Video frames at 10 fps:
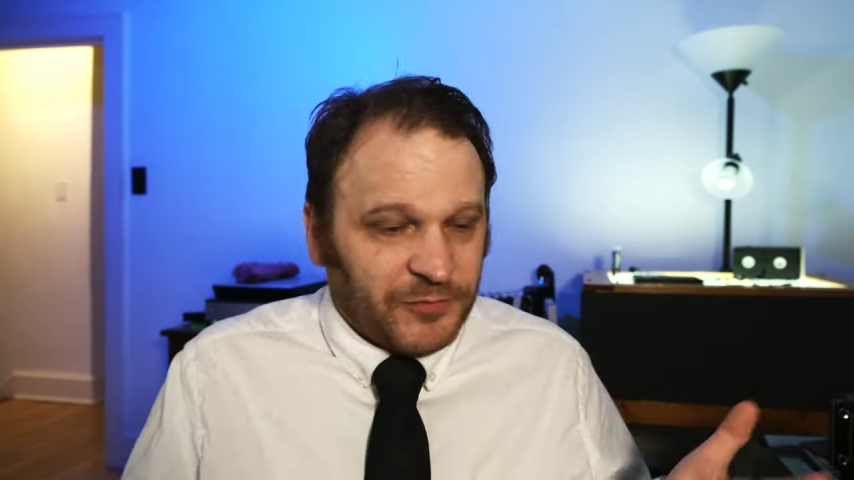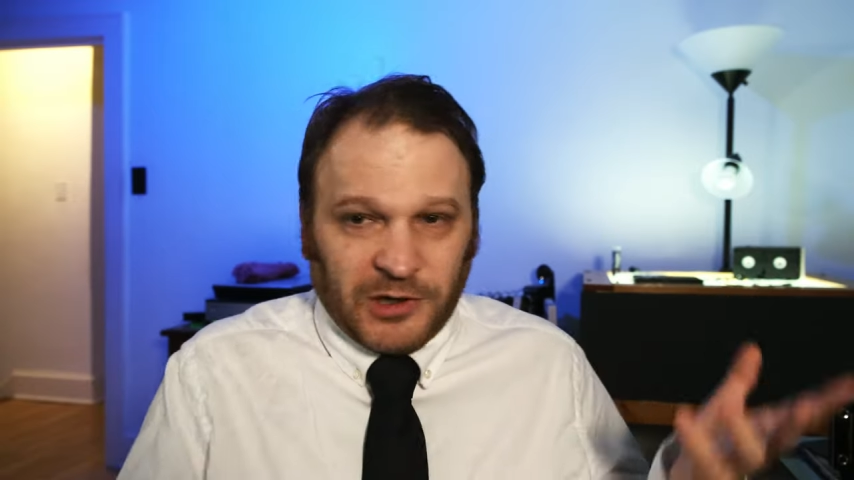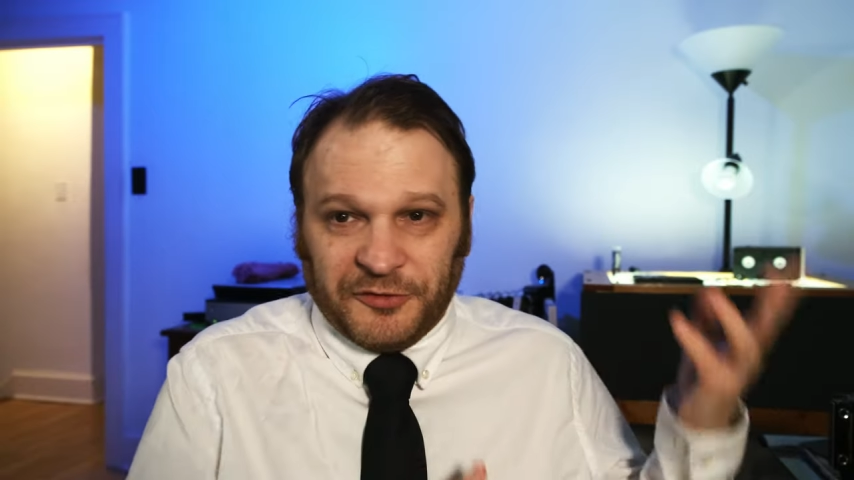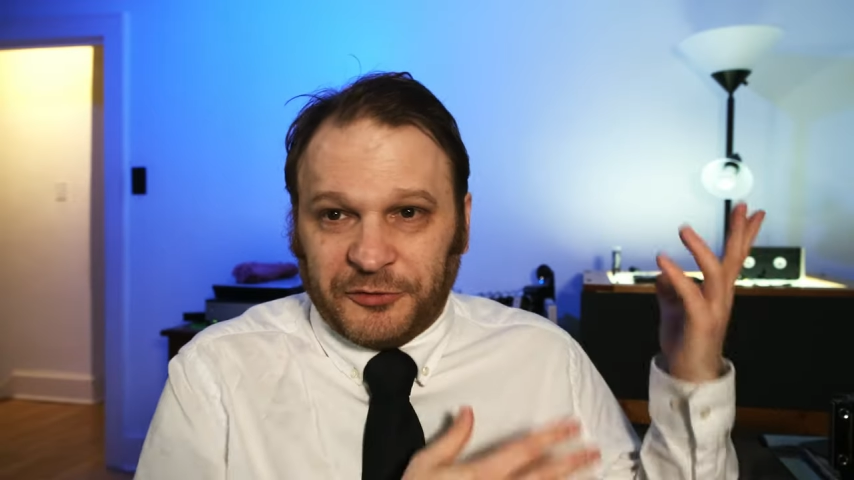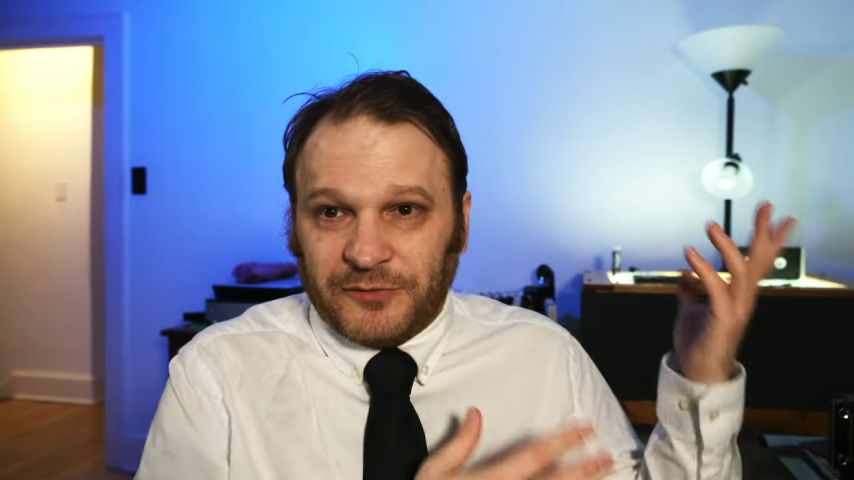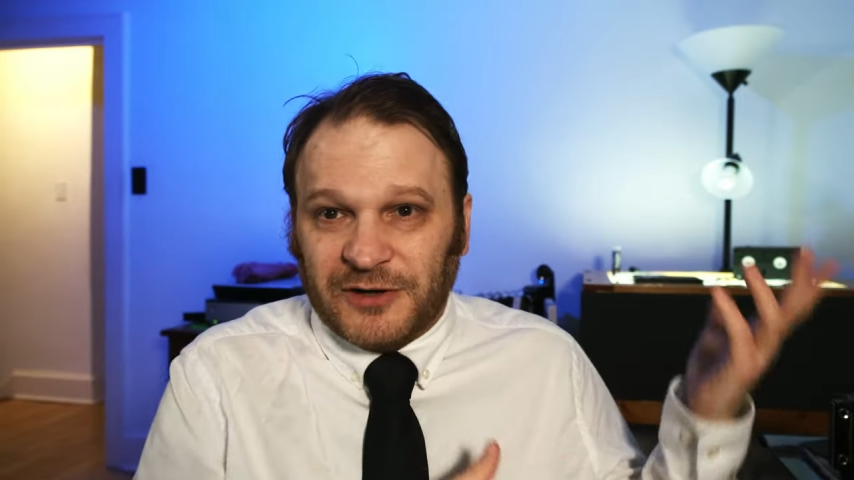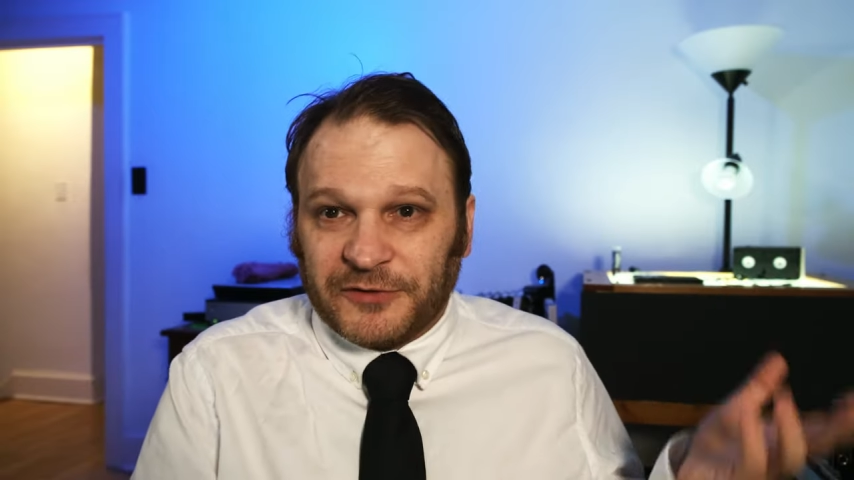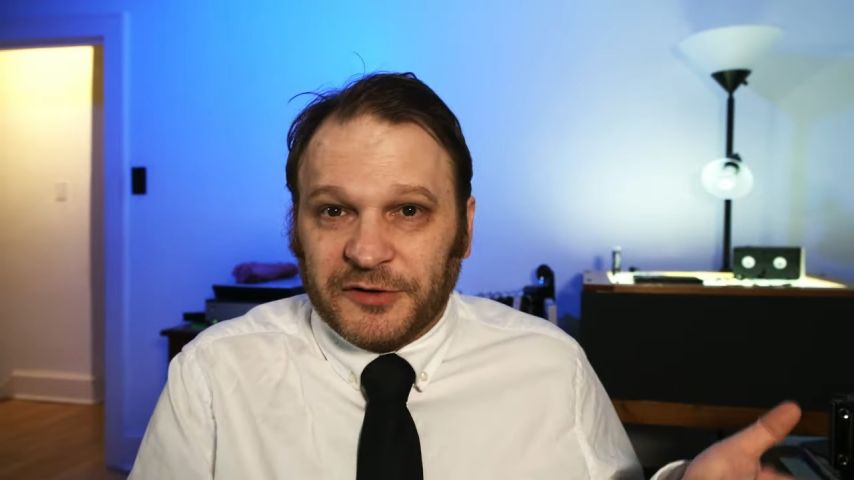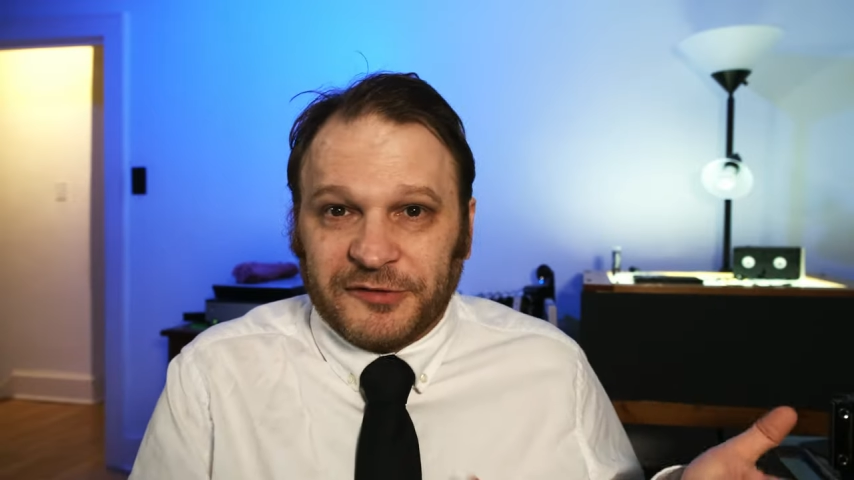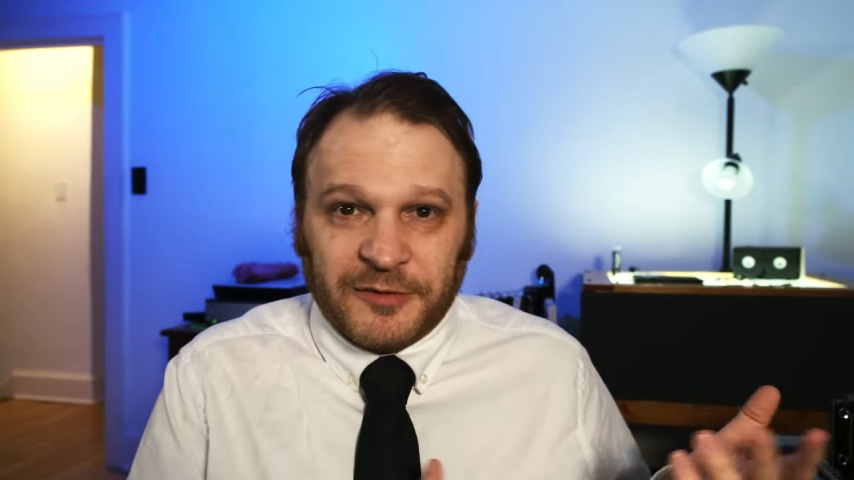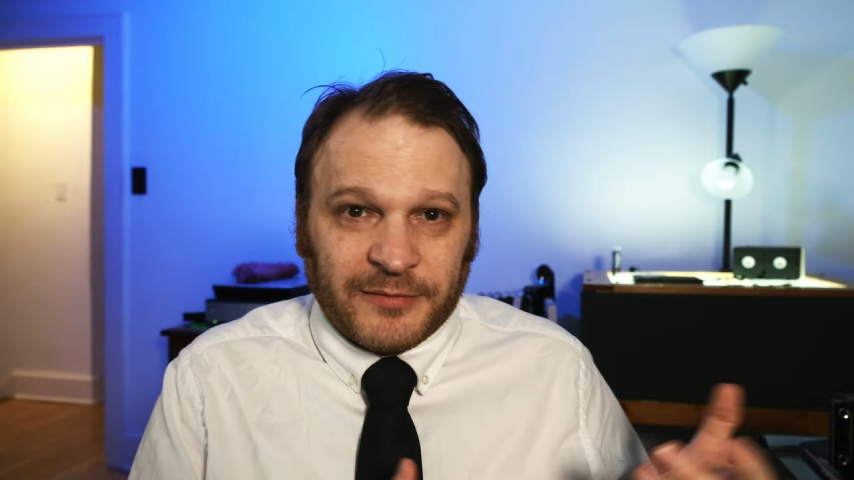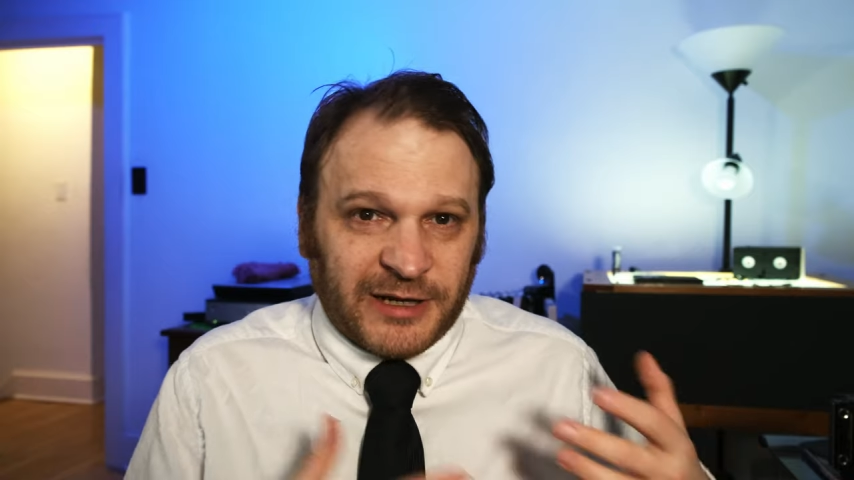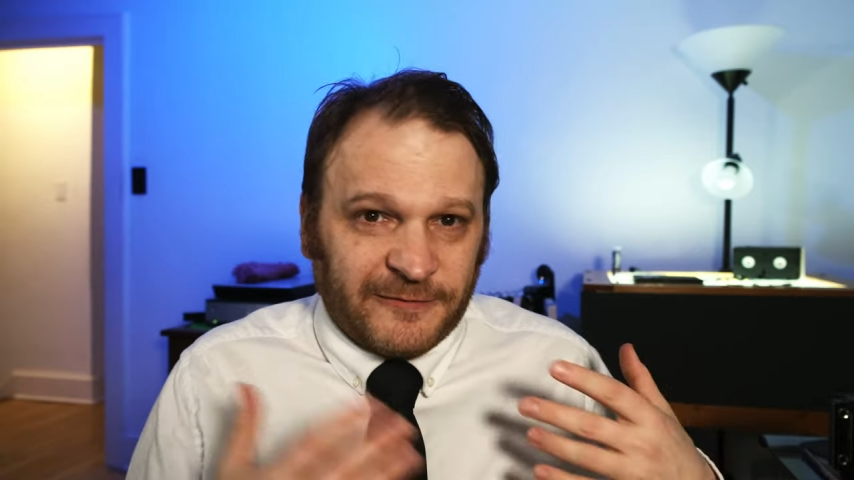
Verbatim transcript: also referenced in my